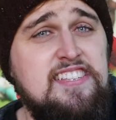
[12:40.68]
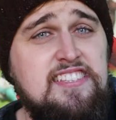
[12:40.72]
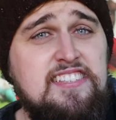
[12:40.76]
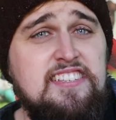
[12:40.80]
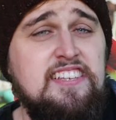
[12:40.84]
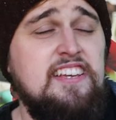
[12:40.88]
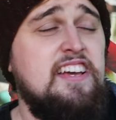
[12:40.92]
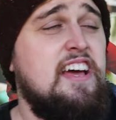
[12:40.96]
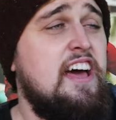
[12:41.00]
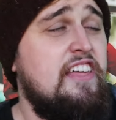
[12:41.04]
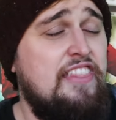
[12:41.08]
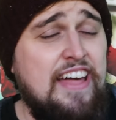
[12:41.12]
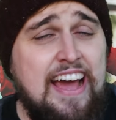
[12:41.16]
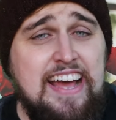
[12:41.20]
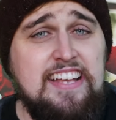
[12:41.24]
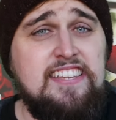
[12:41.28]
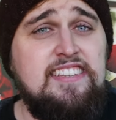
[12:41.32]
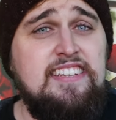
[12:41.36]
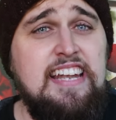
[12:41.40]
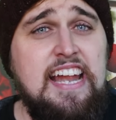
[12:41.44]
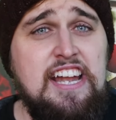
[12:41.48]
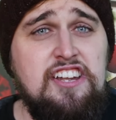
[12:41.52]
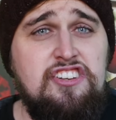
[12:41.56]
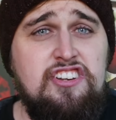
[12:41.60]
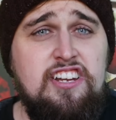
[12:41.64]
is
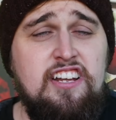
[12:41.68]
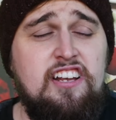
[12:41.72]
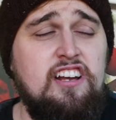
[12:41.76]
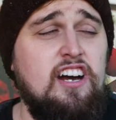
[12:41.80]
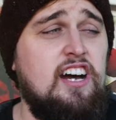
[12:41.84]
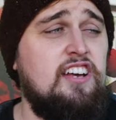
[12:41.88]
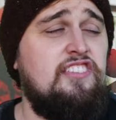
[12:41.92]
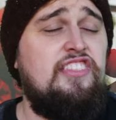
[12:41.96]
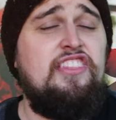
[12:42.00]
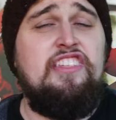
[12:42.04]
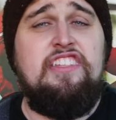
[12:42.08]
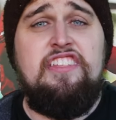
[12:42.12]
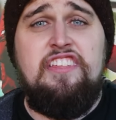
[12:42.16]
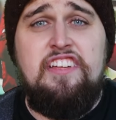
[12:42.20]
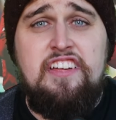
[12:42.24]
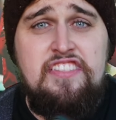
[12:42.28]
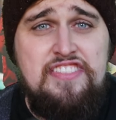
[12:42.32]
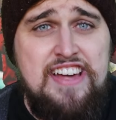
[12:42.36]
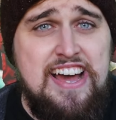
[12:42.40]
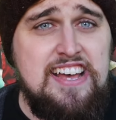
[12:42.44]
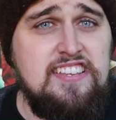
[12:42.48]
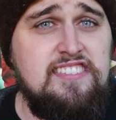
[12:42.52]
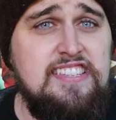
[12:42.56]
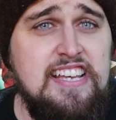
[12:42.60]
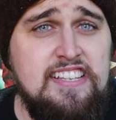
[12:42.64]
literally, guys,
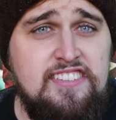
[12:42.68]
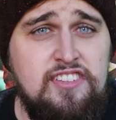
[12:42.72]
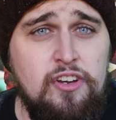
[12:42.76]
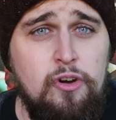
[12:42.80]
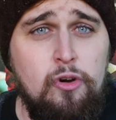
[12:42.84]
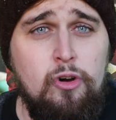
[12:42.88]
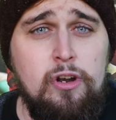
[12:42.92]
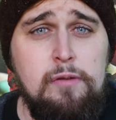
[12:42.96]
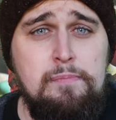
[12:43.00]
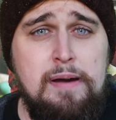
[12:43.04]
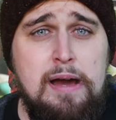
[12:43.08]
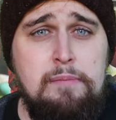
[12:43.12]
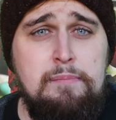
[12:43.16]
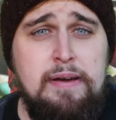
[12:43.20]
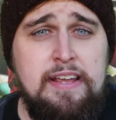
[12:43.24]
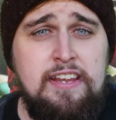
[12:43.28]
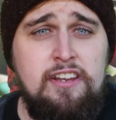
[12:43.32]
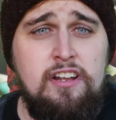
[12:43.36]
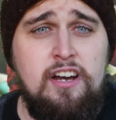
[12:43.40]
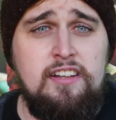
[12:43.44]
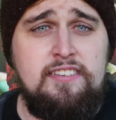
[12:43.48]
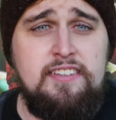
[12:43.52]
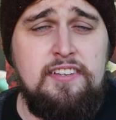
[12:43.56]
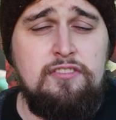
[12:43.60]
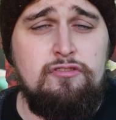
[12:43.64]
that says it all about Man
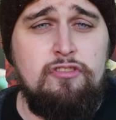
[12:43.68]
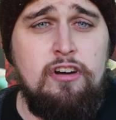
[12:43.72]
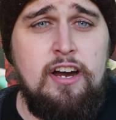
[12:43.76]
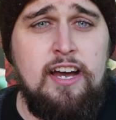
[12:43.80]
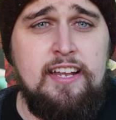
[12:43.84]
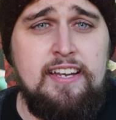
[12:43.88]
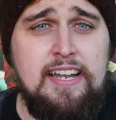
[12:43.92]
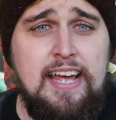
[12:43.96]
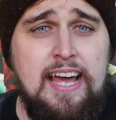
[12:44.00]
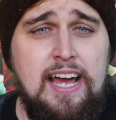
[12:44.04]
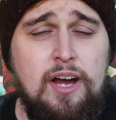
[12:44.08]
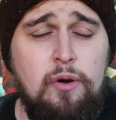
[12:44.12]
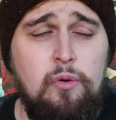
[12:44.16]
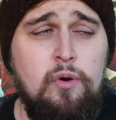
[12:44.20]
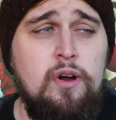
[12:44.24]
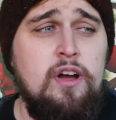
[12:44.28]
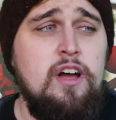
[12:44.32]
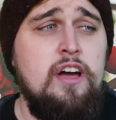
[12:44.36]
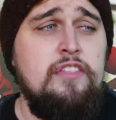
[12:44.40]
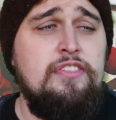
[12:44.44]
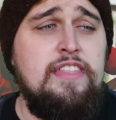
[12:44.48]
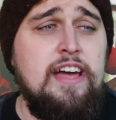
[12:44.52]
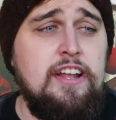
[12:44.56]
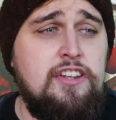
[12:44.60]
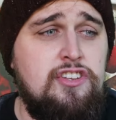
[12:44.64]
United right now.
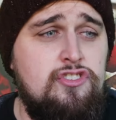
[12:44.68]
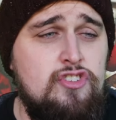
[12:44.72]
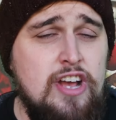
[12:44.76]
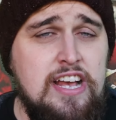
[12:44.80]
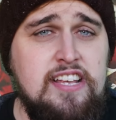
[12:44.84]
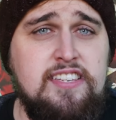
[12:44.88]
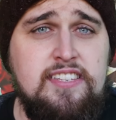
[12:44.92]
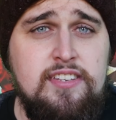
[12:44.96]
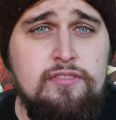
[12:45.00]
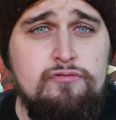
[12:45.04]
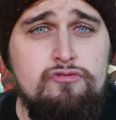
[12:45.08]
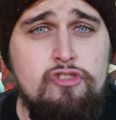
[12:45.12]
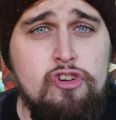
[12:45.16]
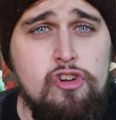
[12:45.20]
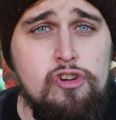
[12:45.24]
Their dressing